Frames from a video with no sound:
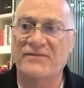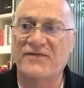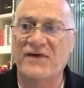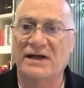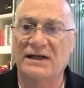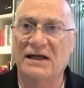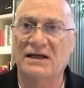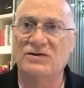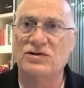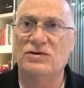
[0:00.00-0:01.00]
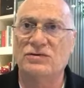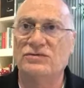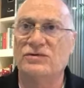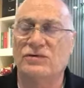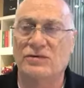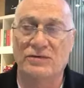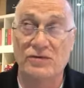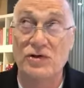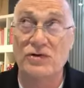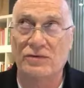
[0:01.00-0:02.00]
finding new
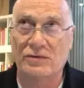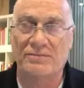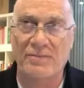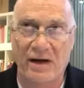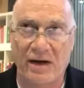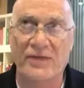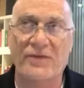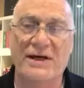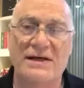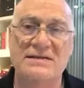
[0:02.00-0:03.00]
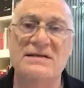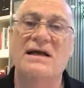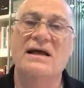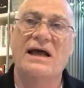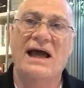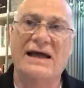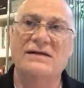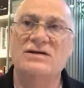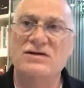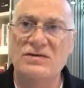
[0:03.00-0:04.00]
neural pathways
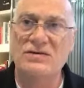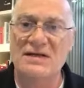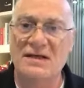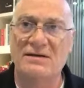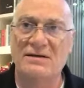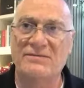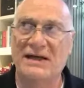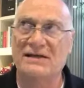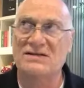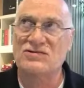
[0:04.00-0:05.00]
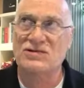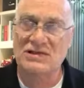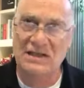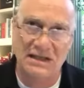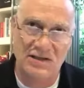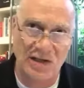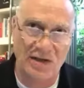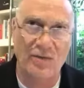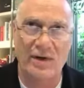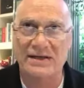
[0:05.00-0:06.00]
and using them in a strategic
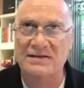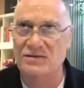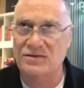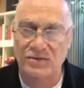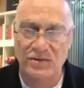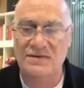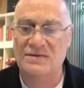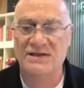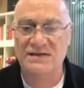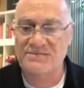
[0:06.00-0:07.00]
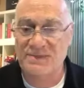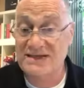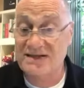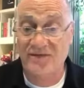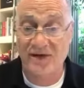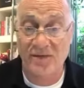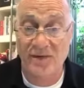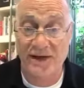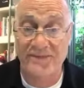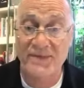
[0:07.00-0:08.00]
way. So you use them in a specific
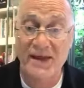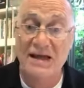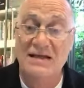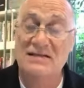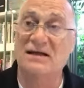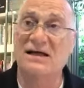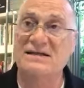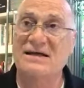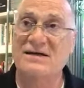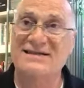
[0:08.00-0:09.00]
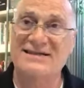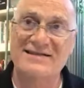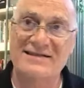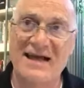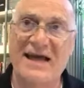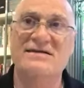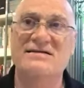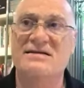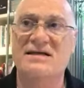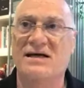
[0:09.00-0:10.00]
way. So I'd like to go to the second
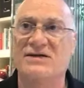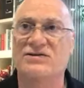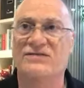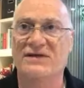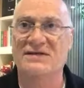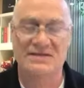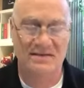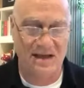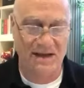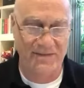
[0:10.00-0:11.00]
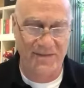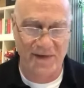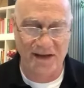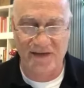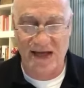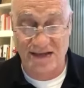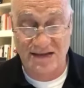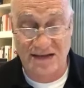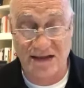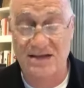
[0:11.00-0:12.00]
stage of this of the
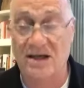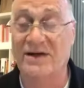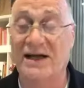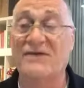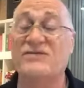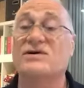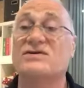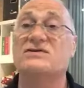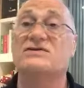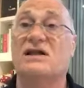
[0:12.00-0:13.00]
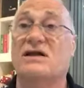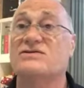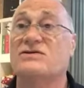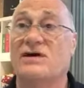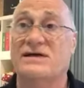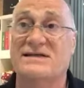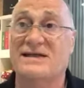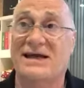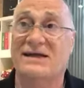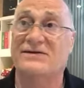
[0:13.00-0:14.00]
exercise. So I'm going to have to ask you to close your eyes
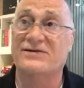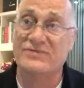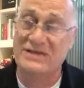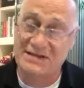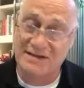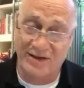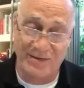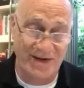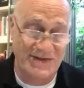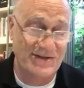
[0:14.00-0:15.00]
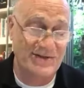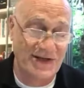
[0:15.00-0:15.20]
again. The reason that I'm asking you to